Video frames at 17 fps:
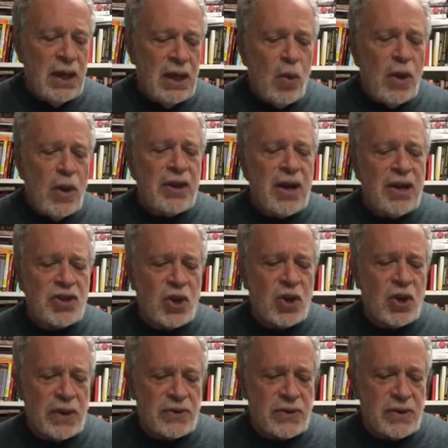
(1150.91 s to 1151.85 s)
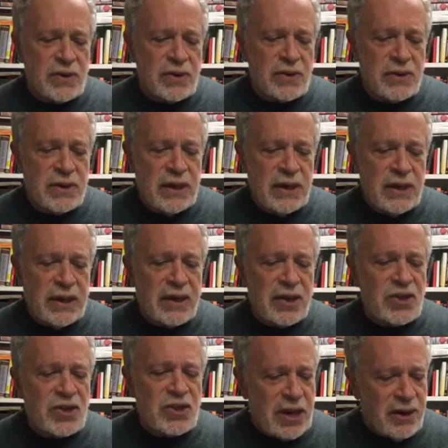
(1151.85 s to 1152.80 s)
What consequences
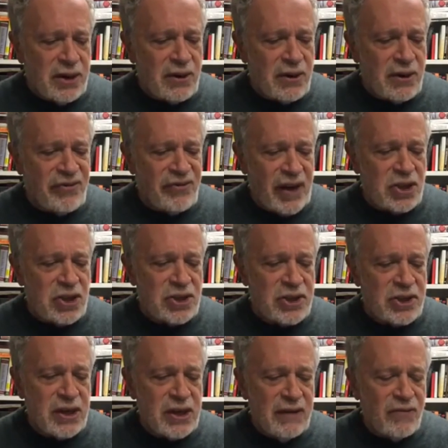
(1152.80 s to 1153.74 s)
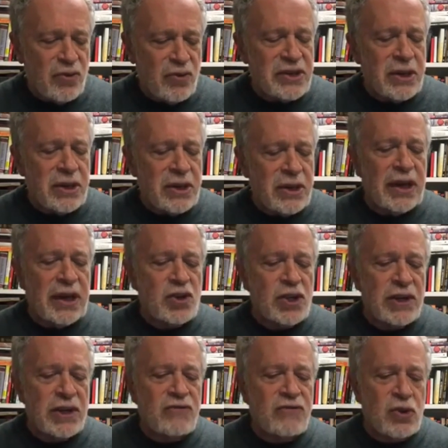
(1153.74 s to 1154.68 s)
can a senator face for
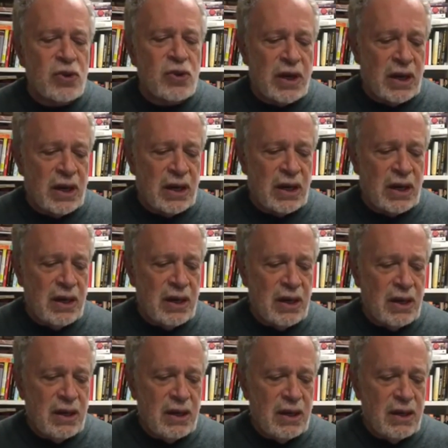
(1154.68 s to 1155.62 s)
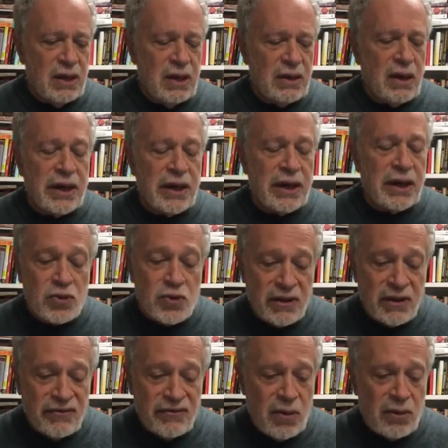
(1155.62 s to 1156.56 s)
dereliction of duty? Not
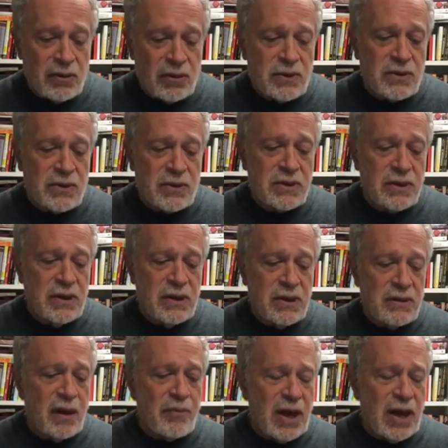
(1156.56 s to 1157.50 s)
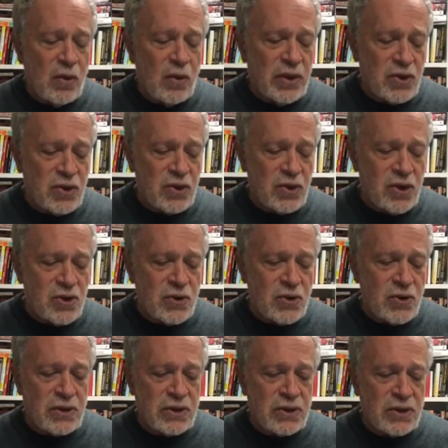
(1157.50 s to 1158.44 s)
answering phones, not meeting with
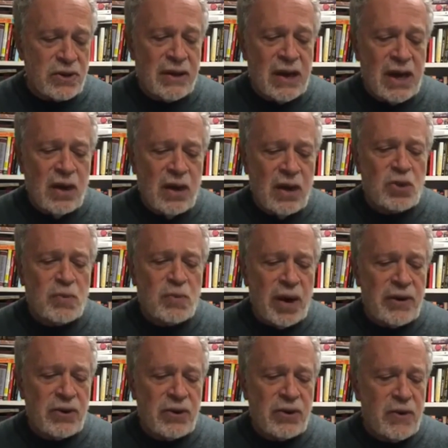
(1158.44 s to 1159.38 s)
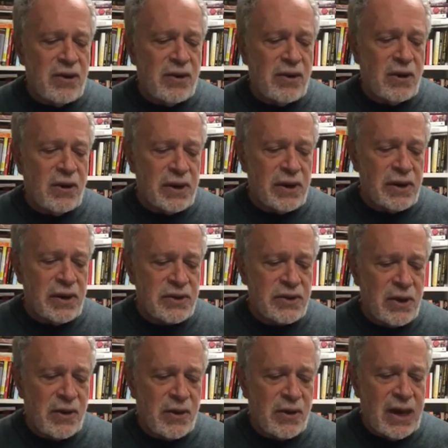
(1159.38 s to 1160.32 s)
constituents, not responding to inquiries,
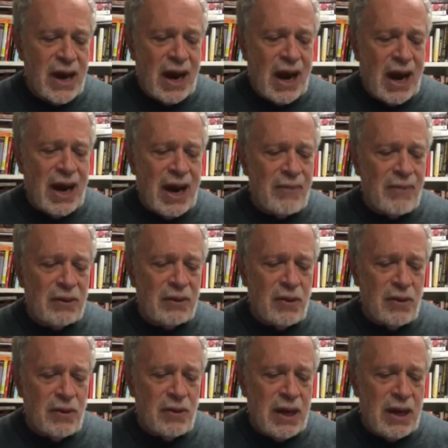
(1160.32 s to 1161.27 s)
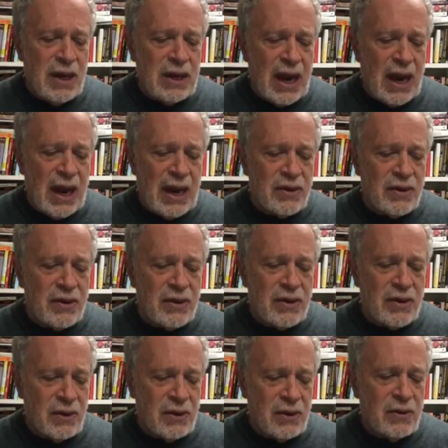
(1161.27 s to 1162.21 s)
and so on. I'm looking at
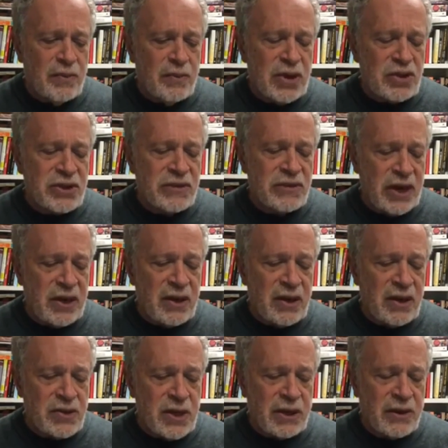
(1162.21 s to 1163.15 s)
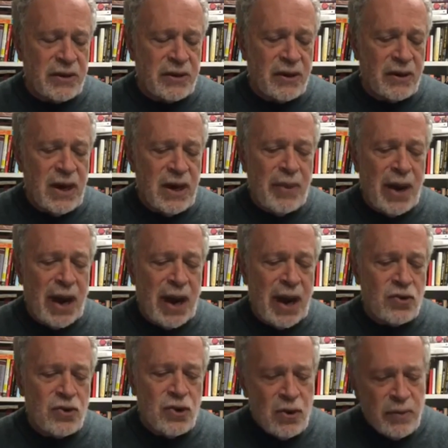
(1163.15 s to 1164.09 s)
you, Pennsylvania Senator
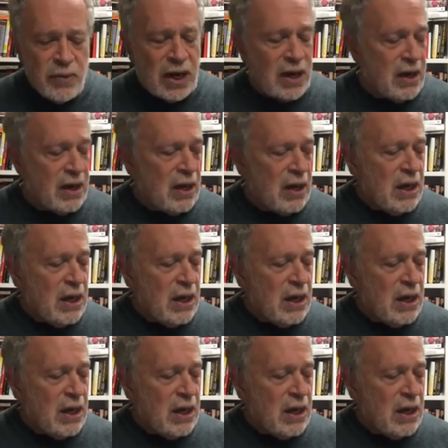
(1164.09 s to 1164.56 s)
Pat Toomey.